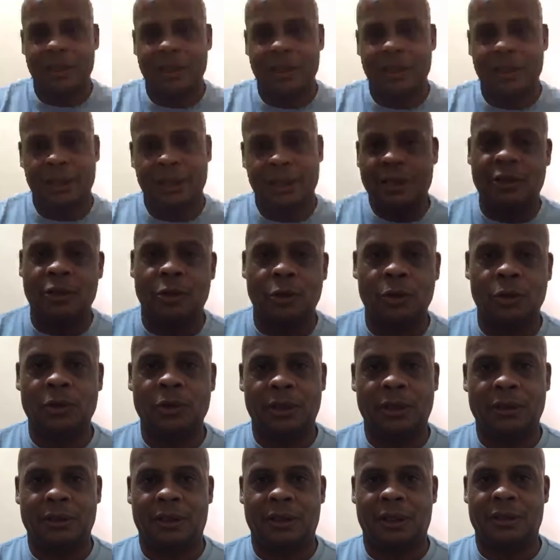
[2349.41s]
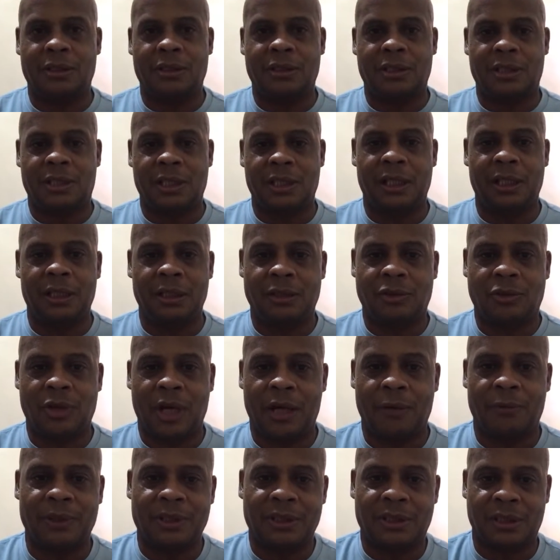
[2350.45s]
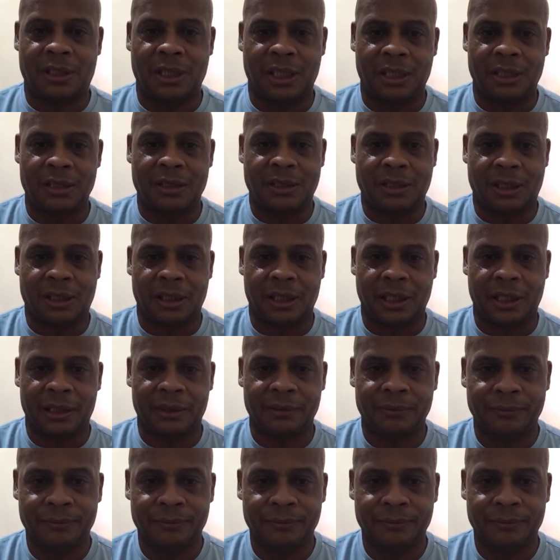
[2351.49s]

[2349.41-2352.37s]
They do. They're city, try to be city slick.